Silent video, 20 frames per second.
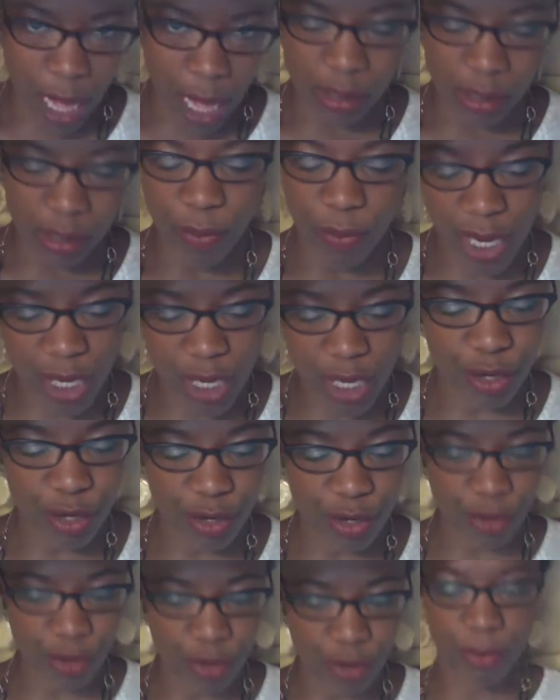So we get in the
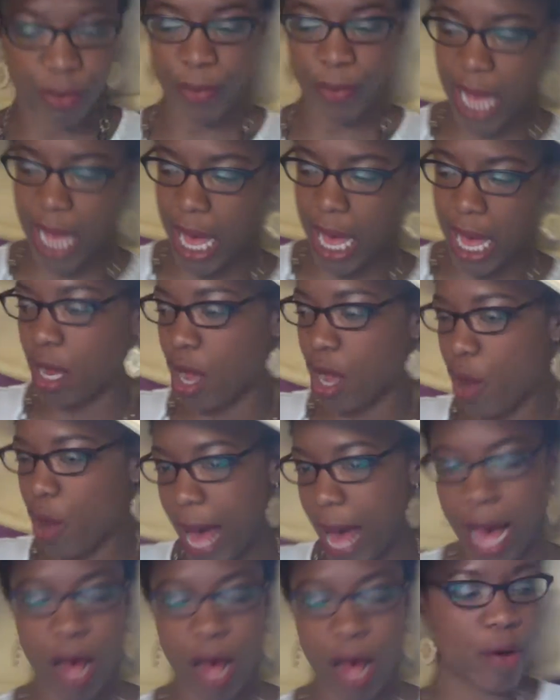canoe and we kind of go
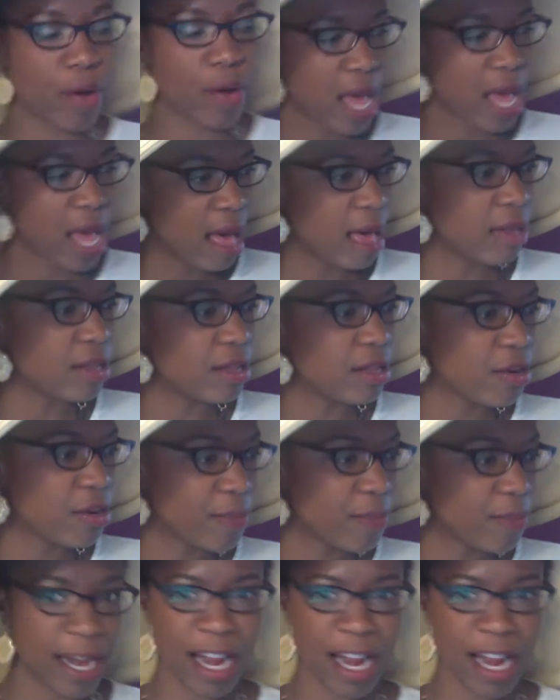out a little bit.